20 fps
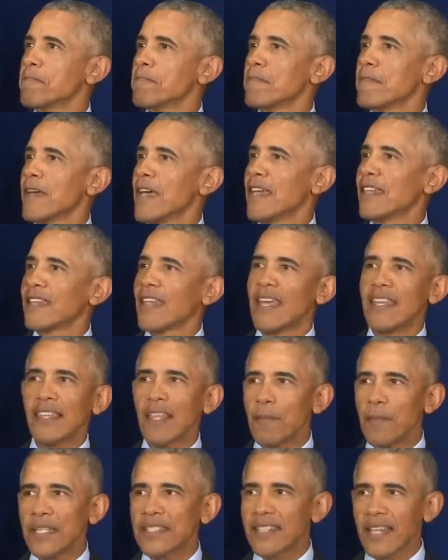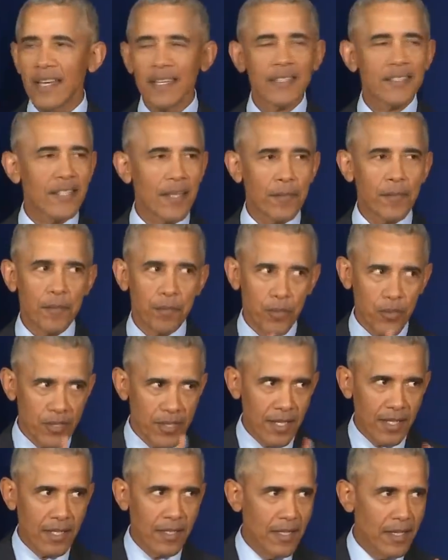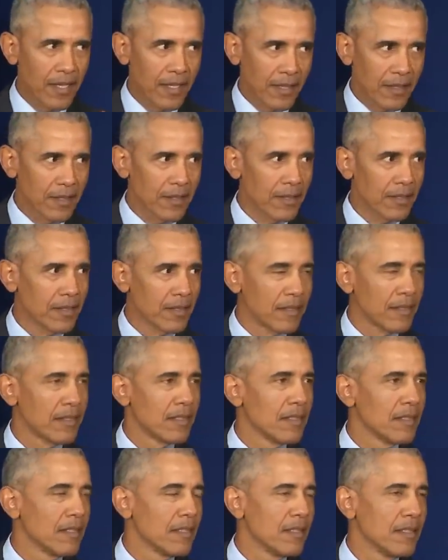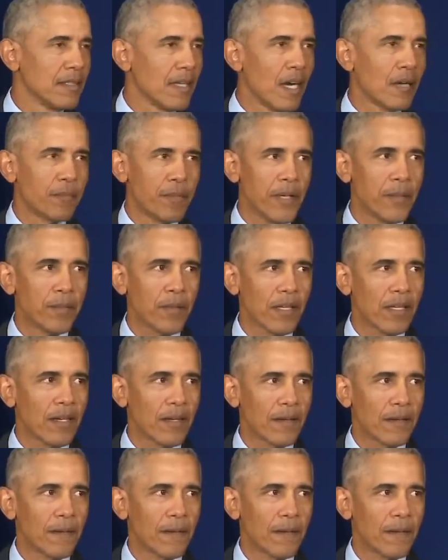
And, and let me tell you something, particularly young people here.